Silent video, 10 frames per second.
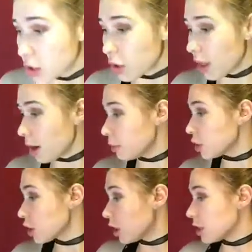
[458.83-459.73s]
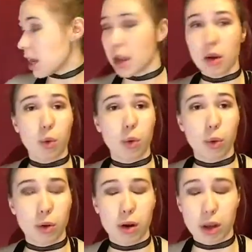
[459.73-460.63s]
So then I'm just going to
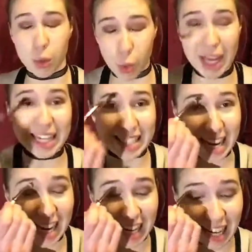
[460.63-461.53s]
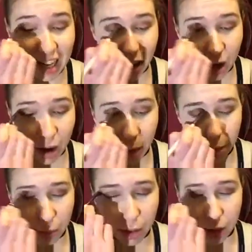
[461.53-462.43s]
quick take
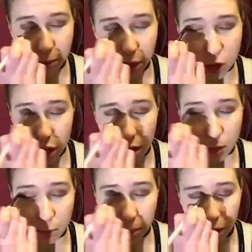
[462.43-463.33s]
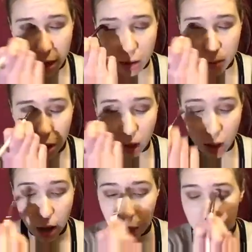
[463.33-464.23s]
a blending brush and blend them all
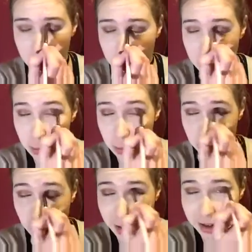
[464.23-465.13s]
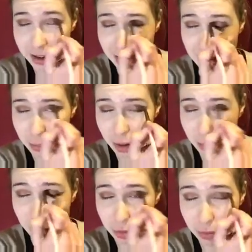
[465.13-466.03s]
out, or
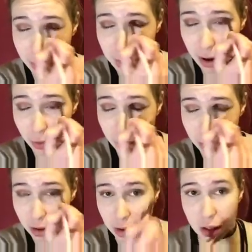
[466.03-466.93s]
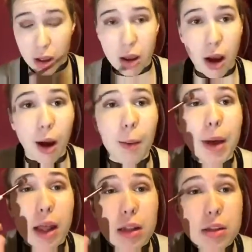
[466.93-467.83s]
blend both of them out.
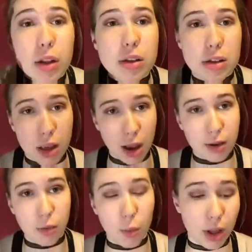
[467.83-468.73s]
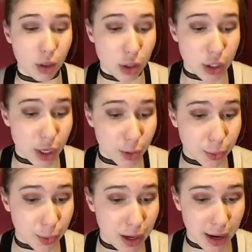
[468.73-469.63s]
And so this is kind of what it looks like
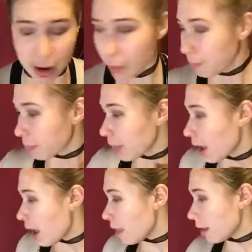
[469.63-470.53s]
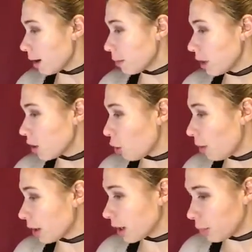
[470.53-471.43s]
right now. And then I'm going to go
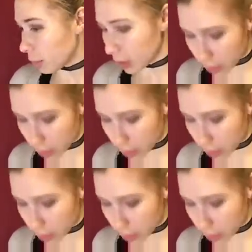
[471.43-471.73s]
back in with